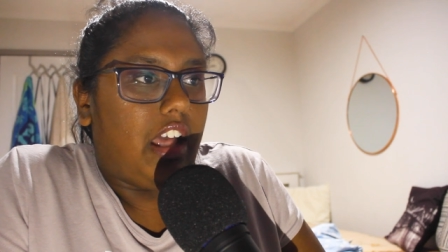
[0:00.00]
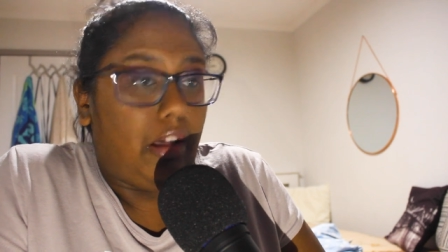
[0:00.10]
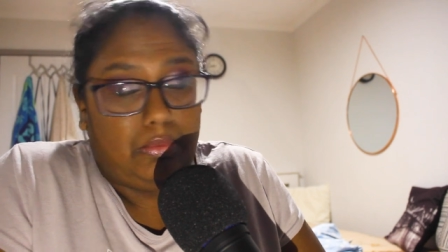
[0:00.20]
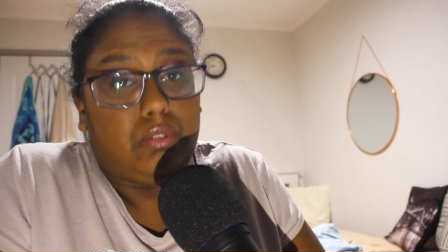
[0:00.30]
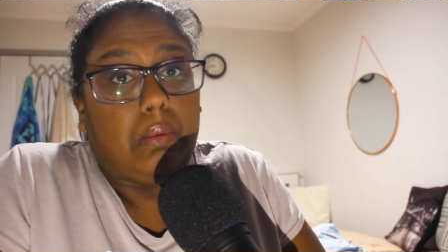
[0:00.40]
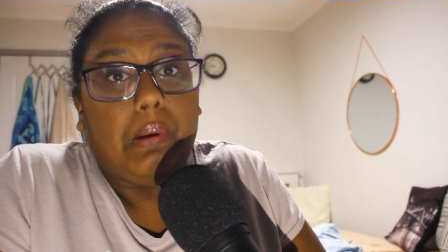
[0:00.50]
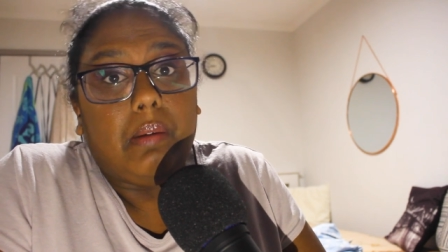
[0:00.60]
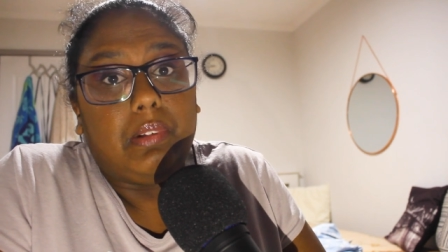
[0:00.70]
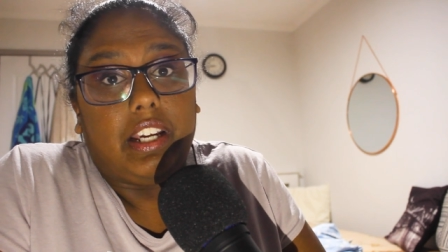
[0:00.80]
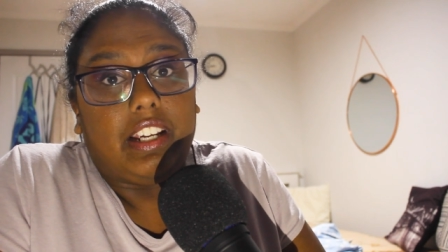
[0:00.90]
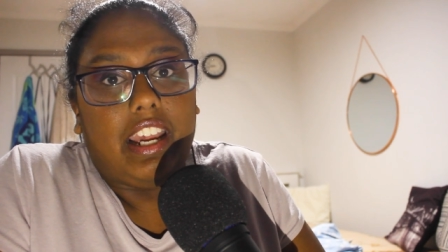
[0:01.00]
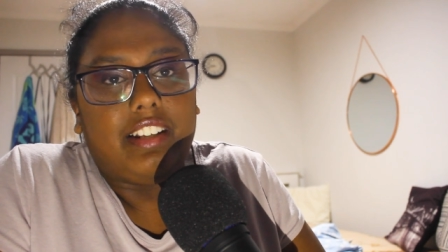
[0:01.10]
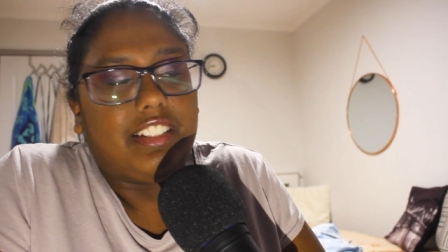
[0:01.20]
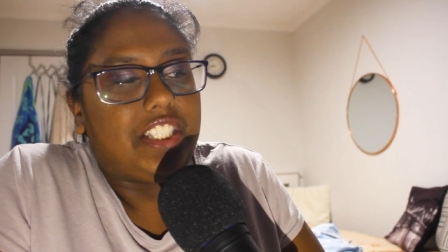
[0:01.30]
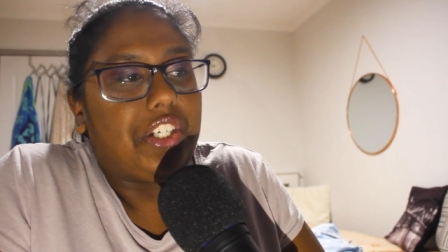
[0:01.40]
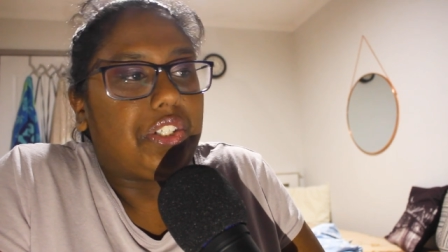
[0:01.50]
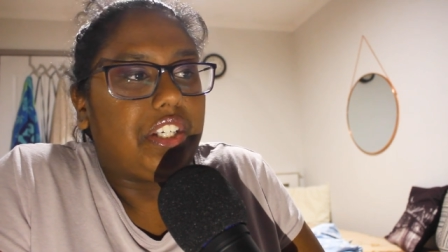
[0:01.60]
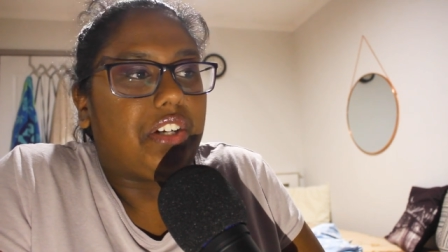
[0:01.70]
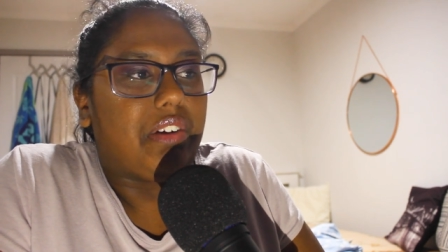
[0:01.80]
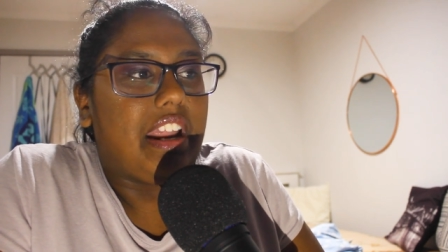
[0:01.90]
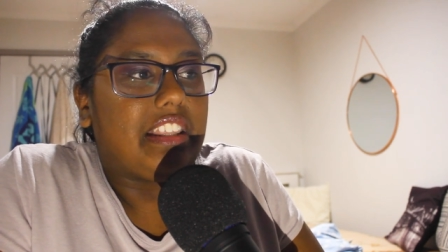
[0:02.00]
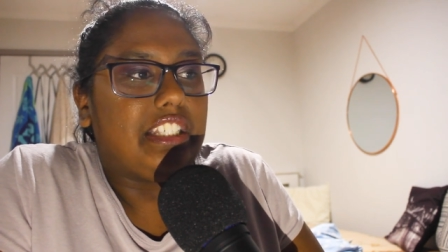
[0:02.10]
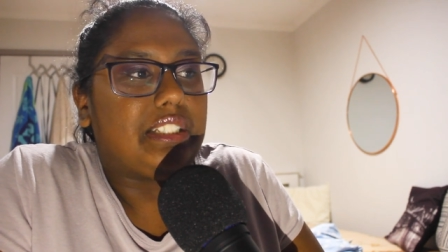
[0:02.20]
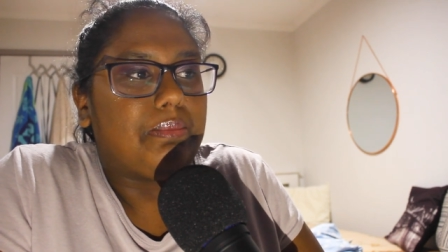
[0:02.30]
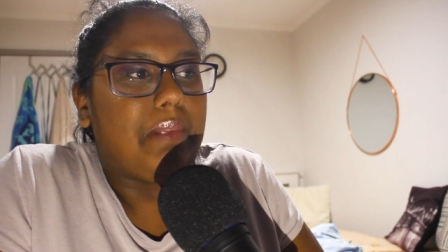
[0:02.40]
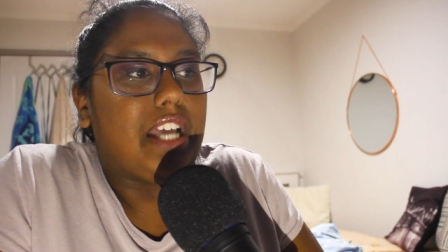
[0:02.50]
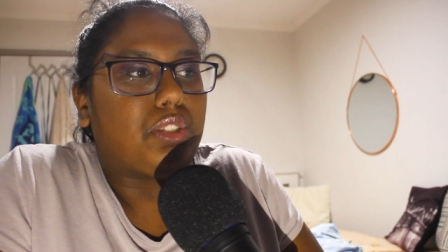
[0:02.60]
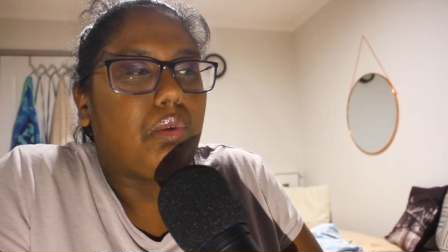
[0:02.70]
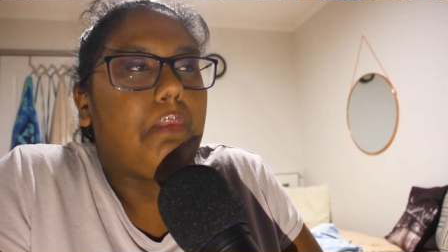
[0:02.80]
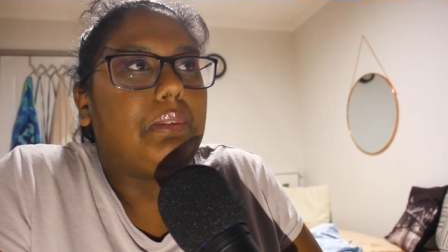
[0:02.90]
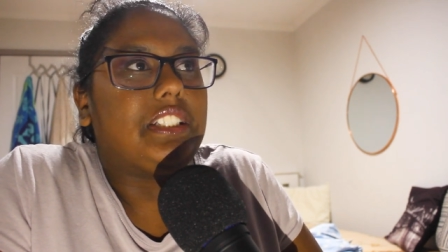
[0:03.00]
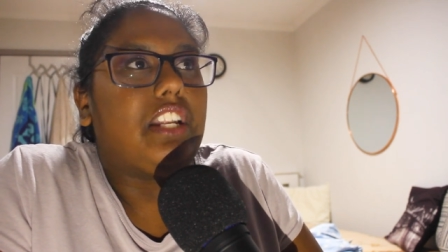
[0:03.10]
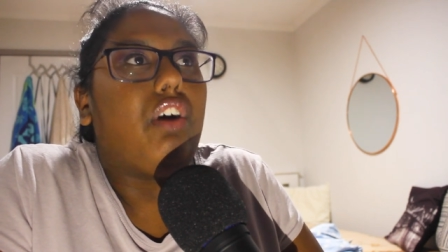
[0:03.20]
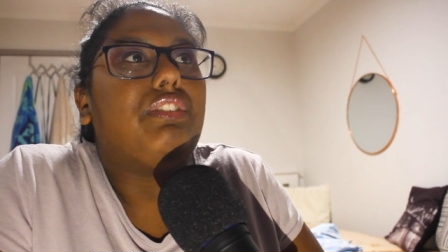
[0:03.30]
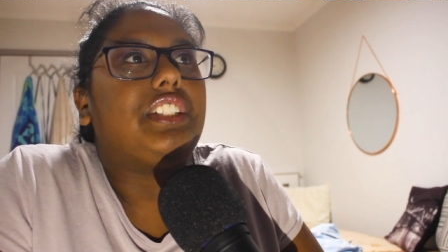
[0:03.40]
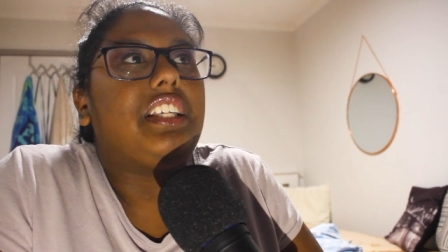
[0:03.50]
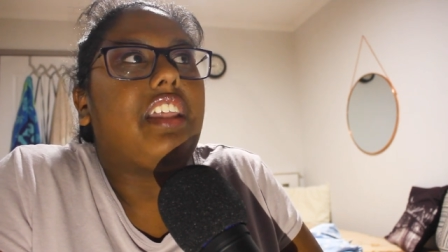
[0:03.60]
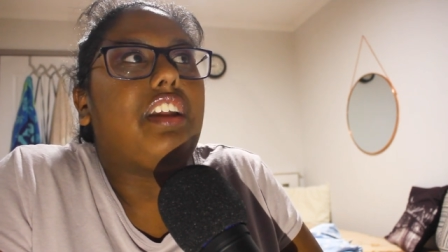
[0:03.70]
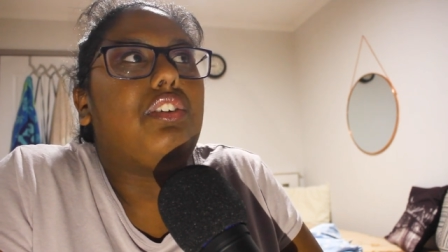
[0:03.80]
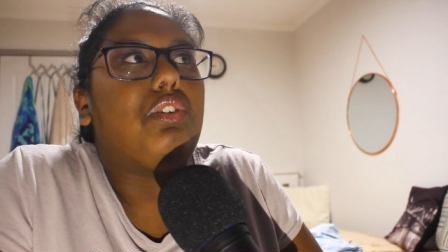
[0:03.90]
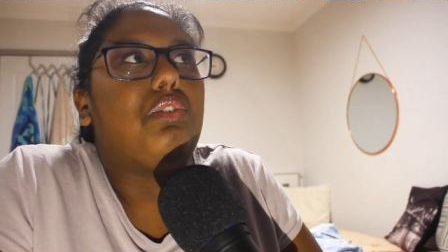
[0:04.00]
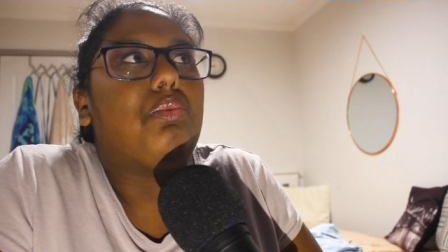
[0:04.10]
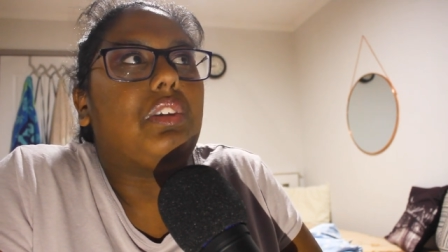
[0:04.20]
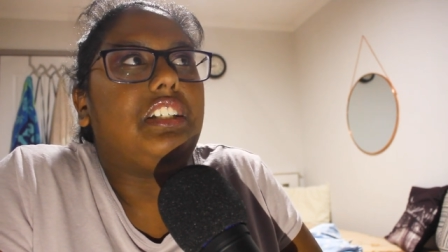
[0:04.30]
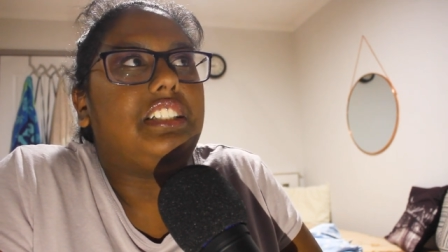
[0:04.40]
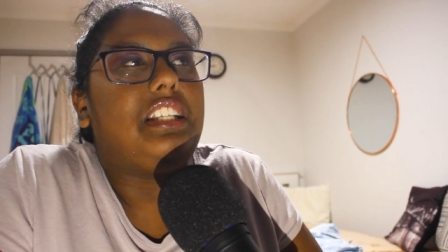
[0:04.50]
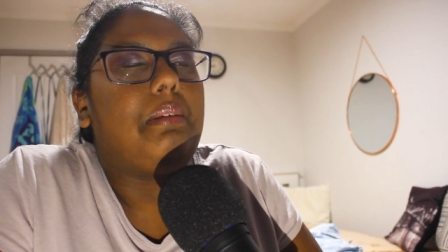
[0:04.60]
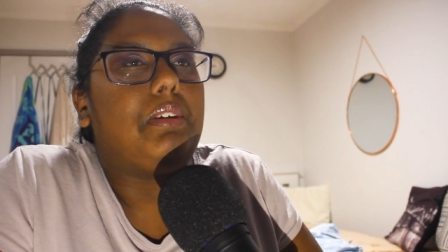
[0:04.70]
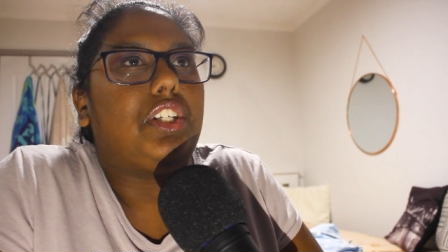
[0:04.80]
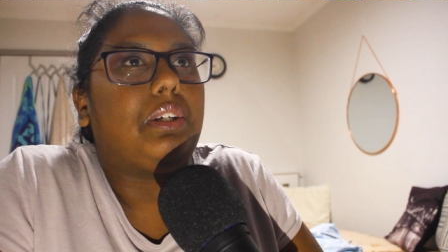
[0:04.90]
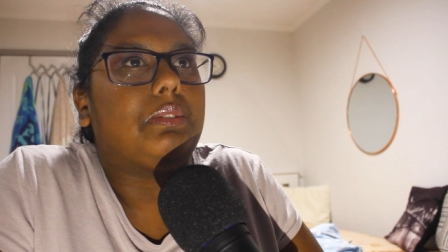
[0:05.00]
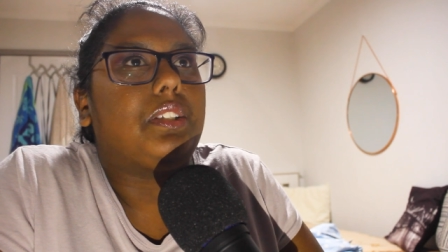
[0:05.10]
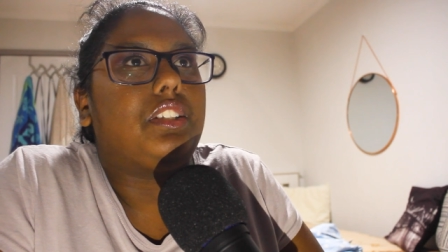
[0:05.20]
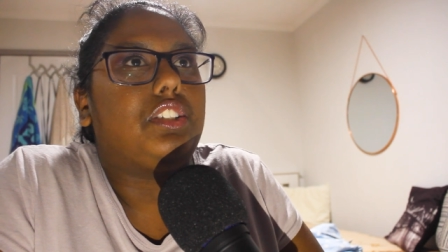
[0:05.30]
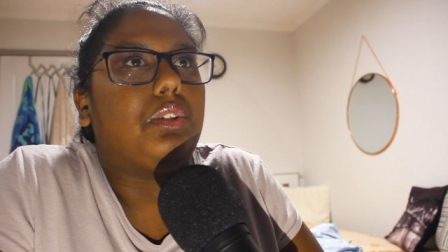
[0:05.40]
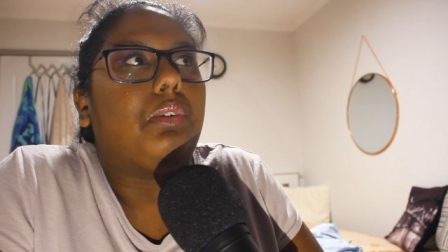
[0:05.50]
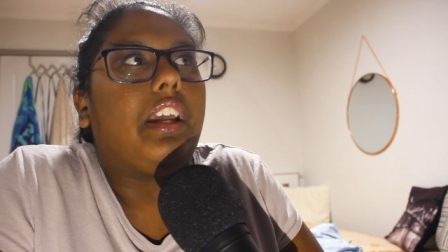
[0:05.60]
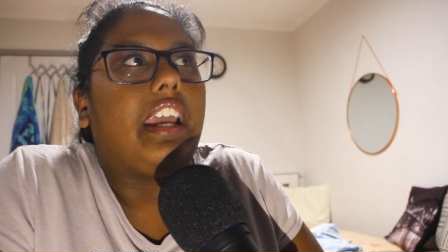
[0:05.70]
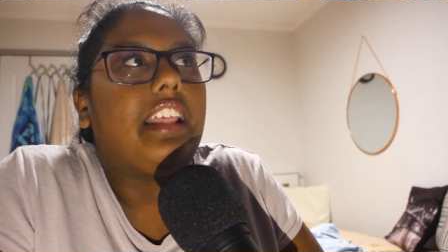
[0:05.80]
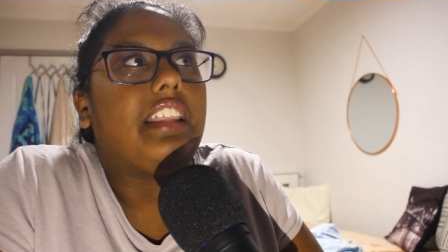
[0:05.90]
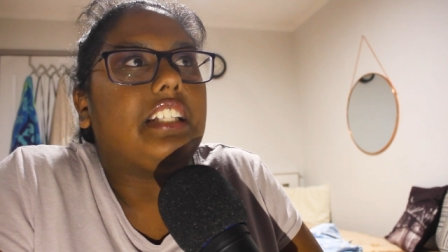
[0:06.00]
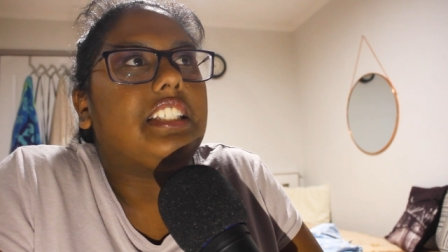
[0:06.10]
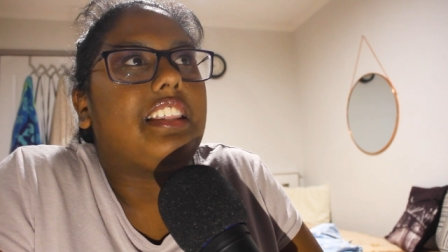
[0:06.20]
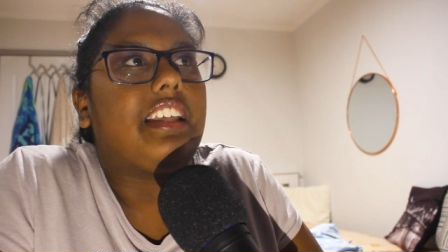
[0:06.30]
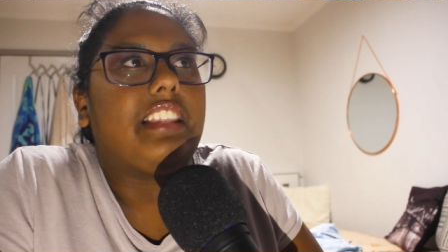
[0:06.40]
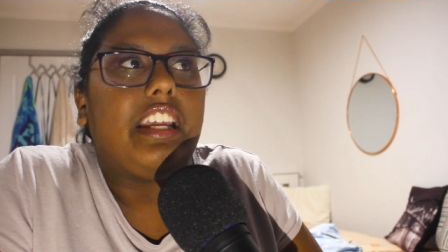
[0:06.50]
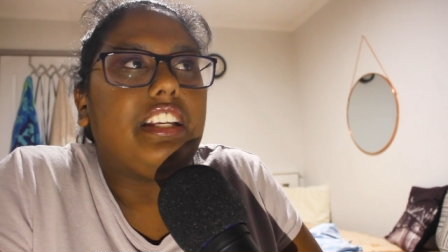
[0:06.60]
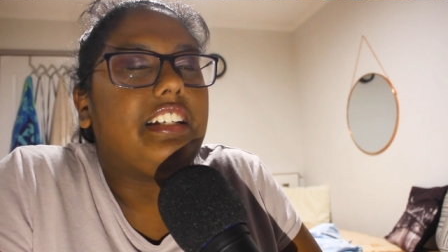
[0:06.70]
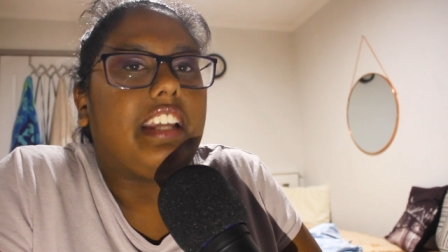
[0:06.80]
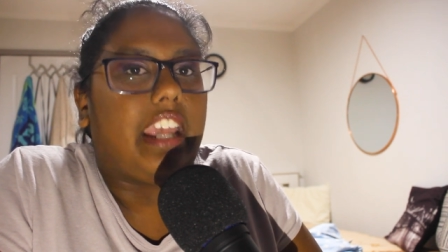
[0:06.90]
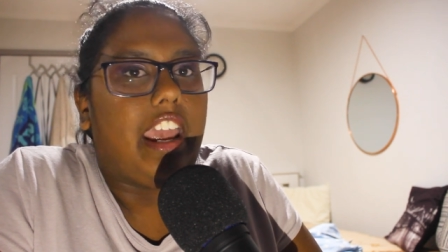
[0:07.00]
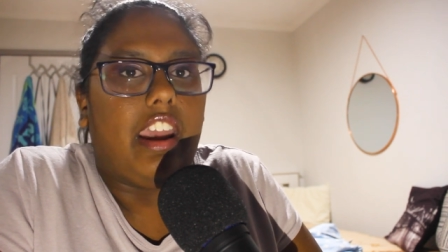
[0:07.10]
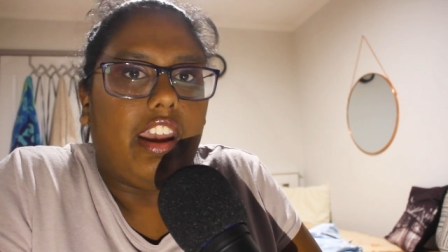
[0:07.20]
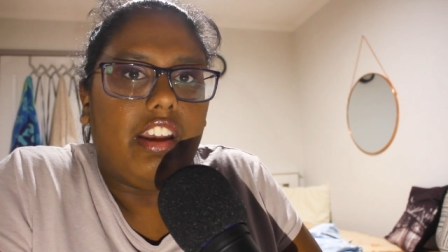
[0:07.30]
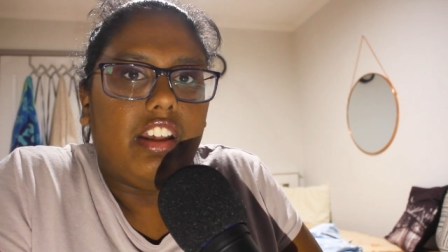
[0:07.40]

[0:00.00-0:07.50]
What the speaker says: help the Republic and essentially create these mass weapons. And obviously they knew what these inhibitor chips are doing, and that's the thing, they didn't care.